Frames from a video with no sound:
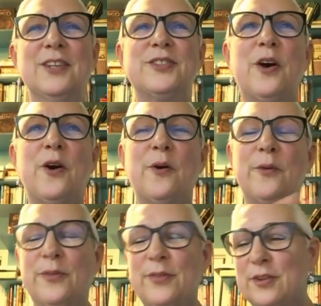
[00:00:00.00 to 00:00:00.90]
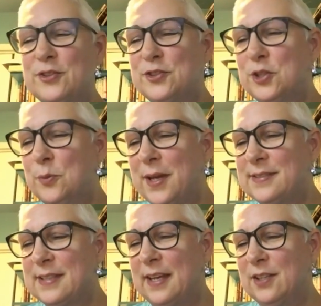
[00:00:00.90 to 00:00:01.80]
So there's two
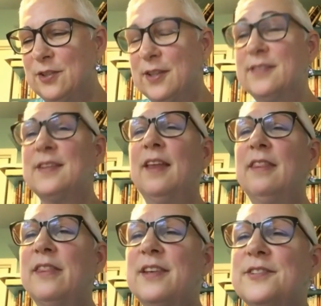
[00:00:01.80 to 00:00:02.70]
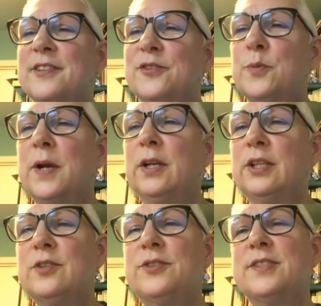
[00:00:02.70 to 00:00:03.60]
ways they can do this. And this is where
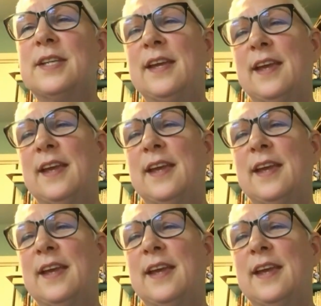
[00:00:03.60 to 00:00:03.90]
Lucy,